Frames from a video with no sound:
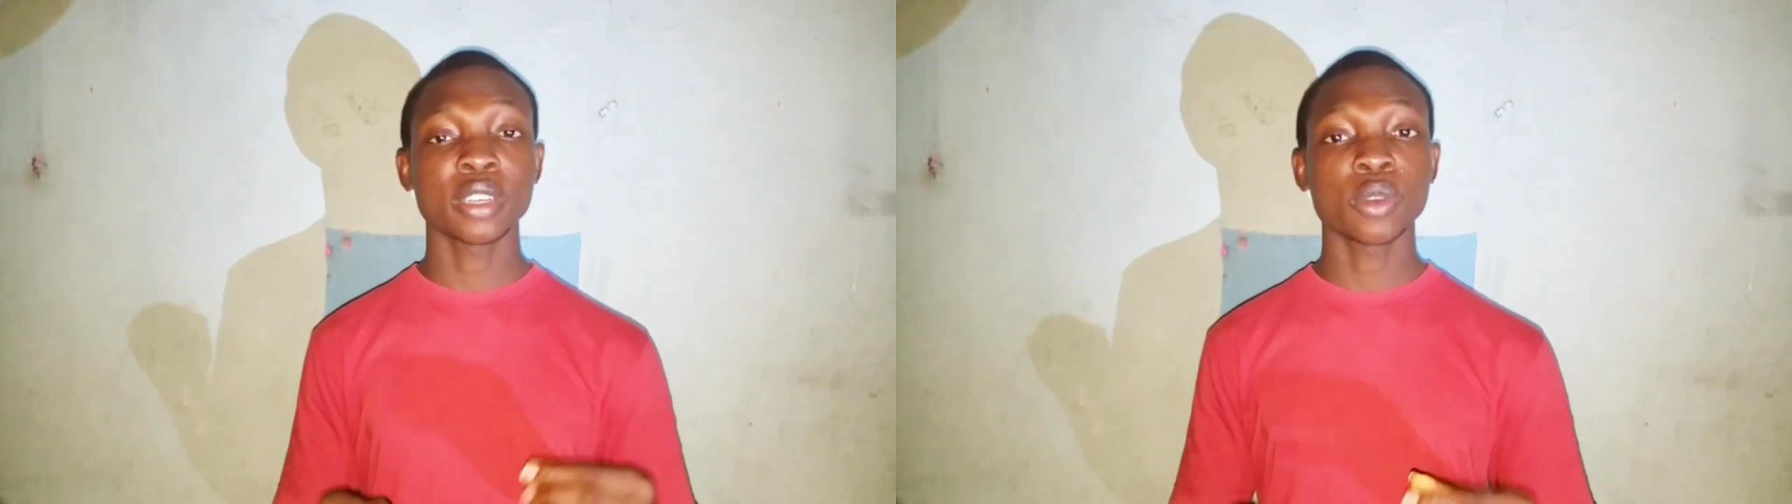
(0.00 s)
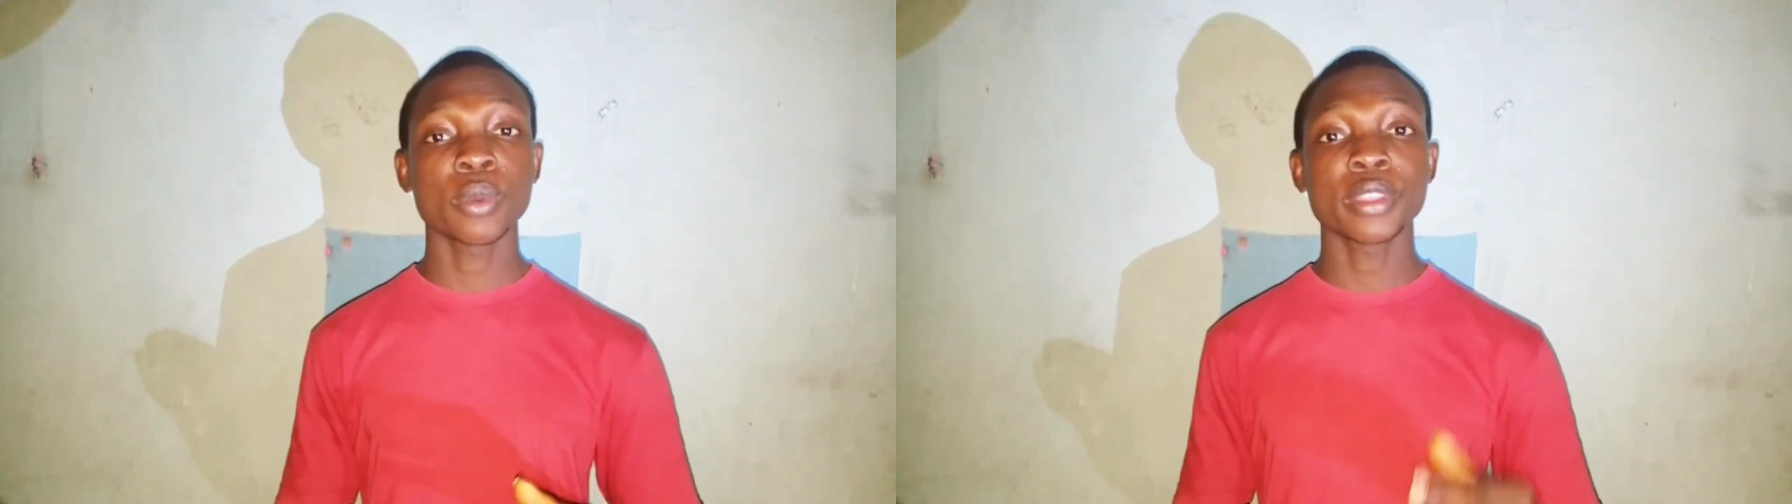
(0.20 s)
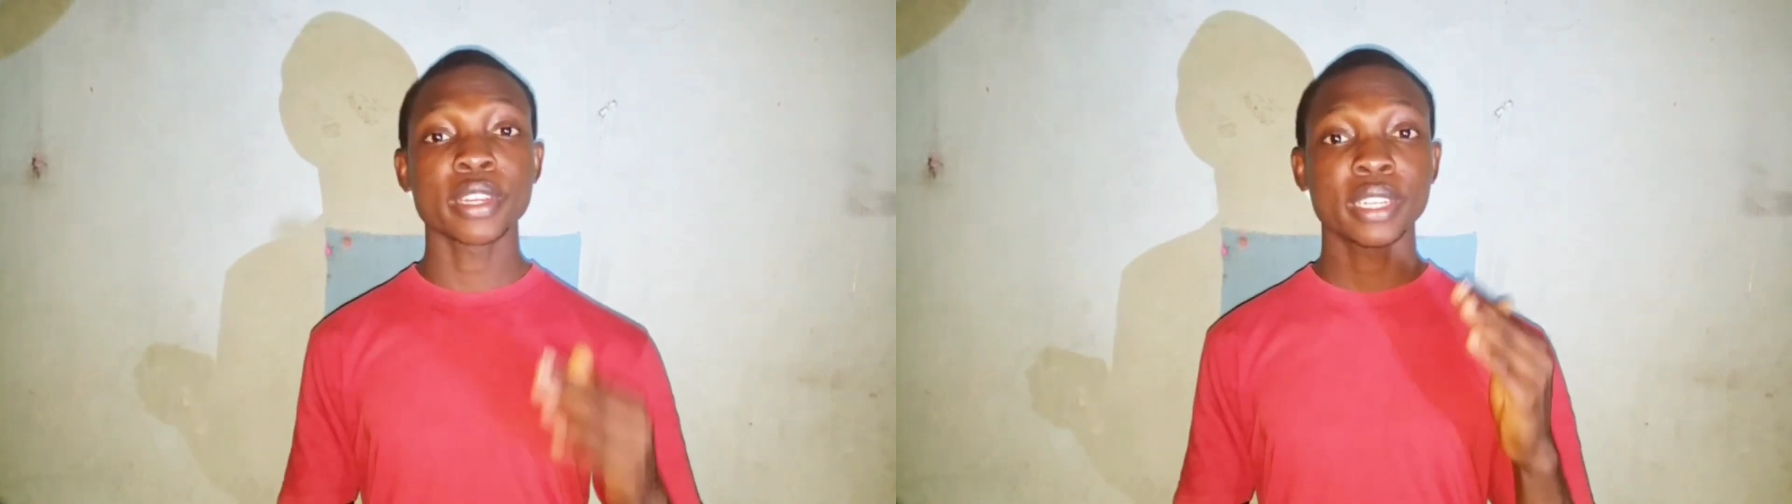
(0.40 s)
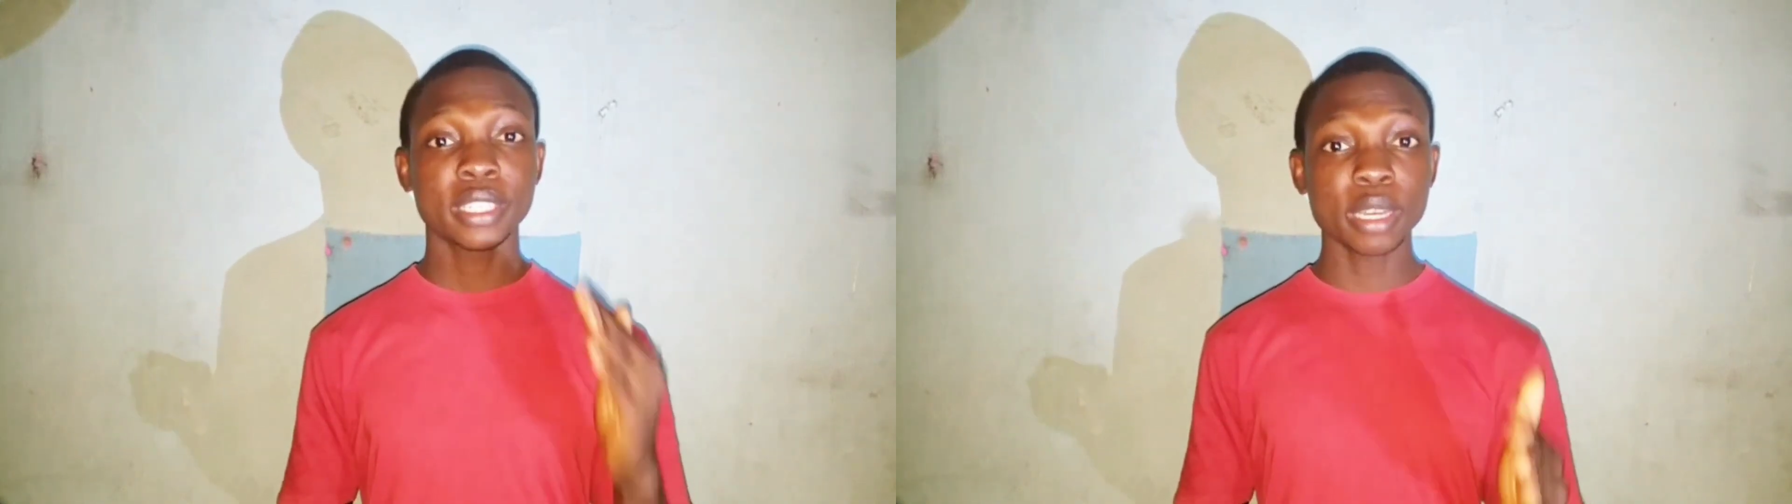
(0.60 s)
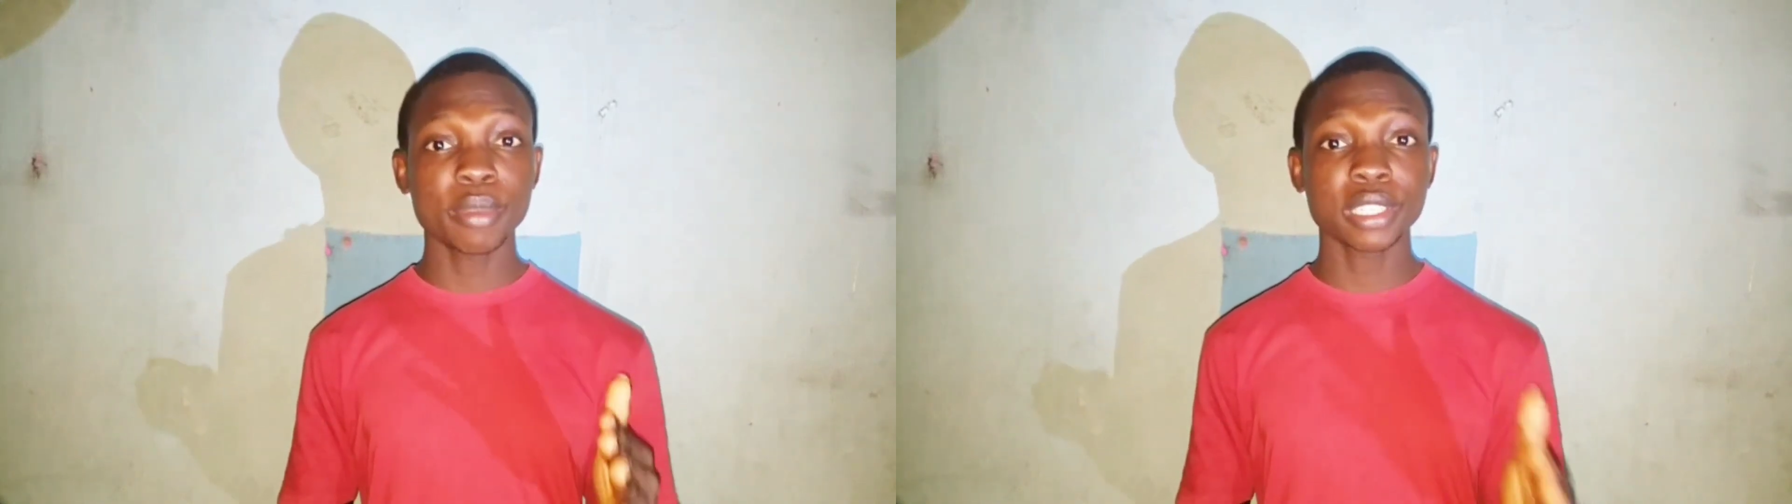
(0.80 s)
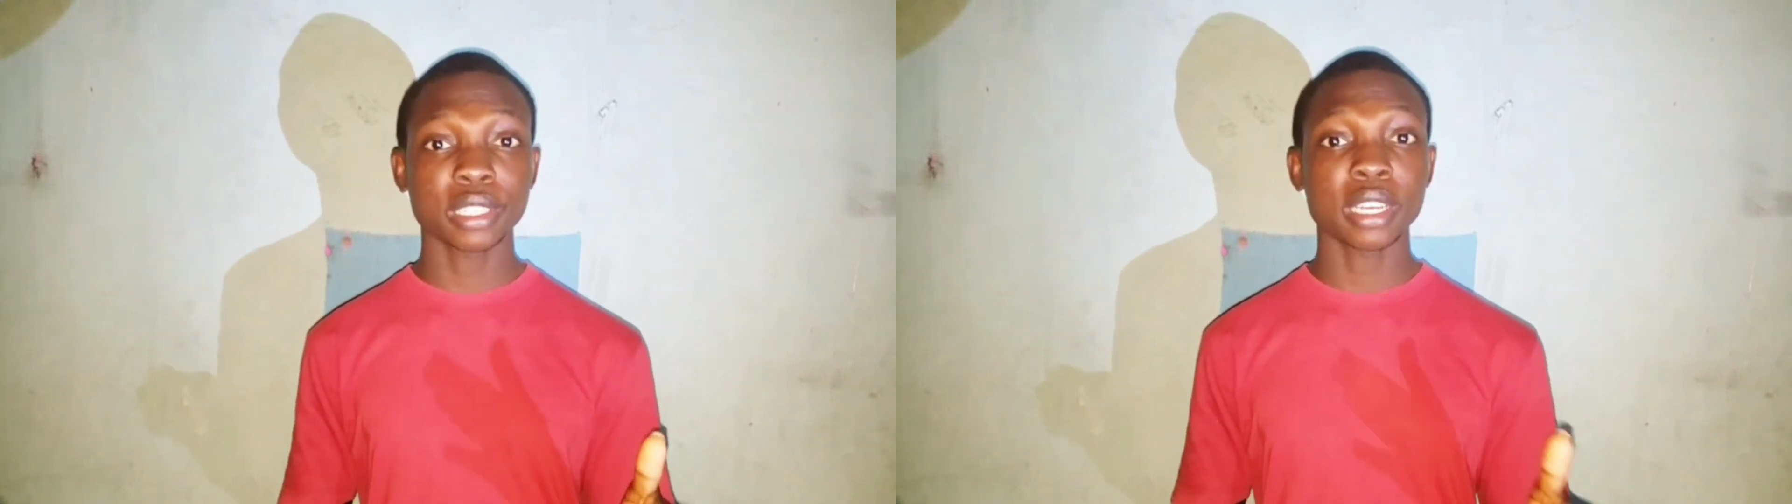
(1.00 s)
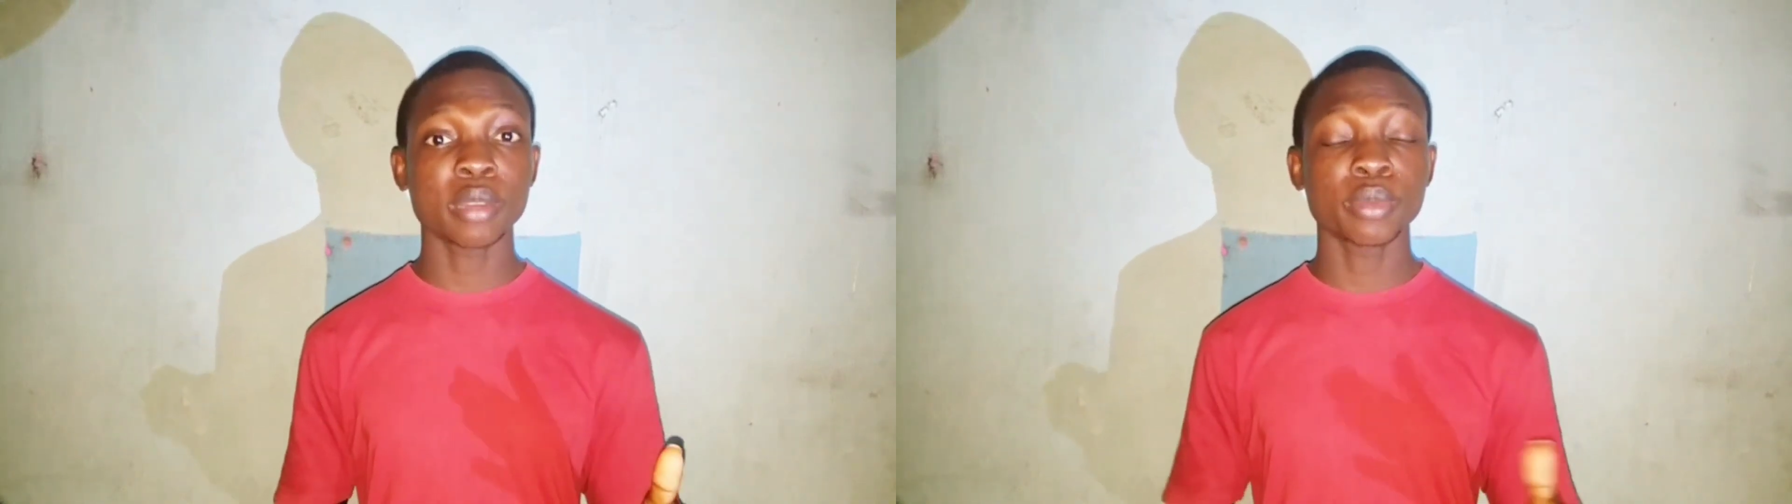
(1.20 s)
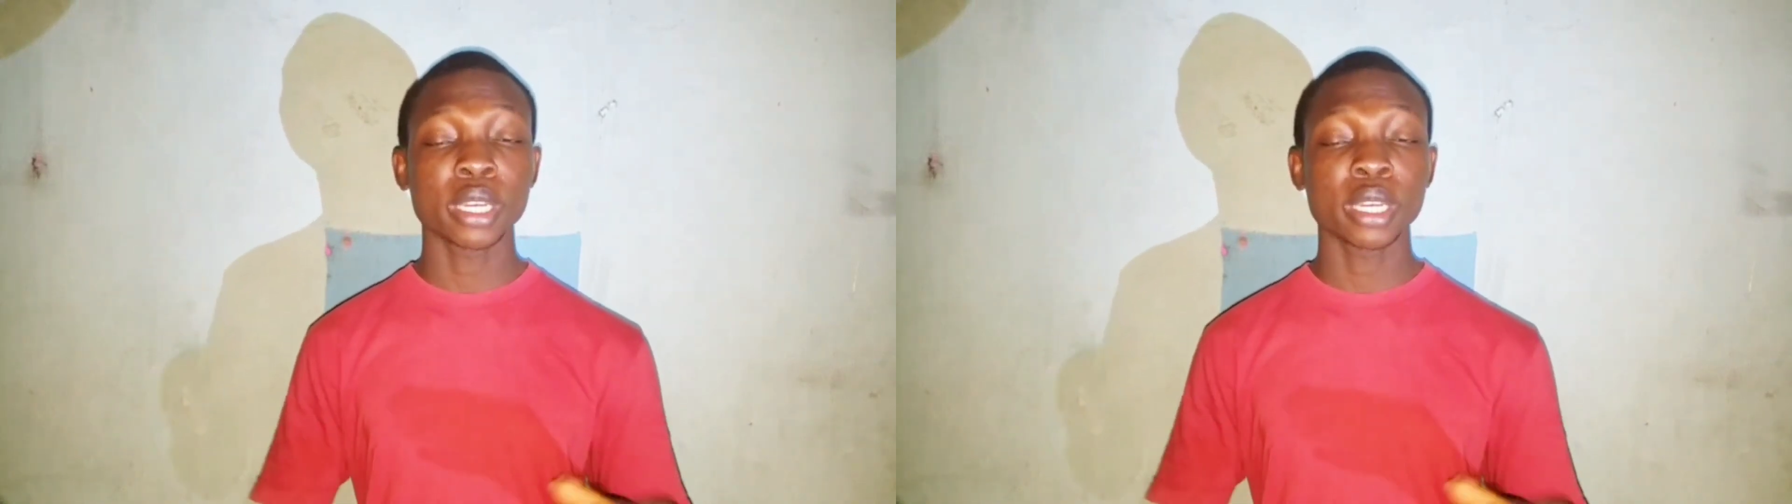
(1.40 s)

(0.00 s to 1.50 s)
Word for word: with the Dermastamp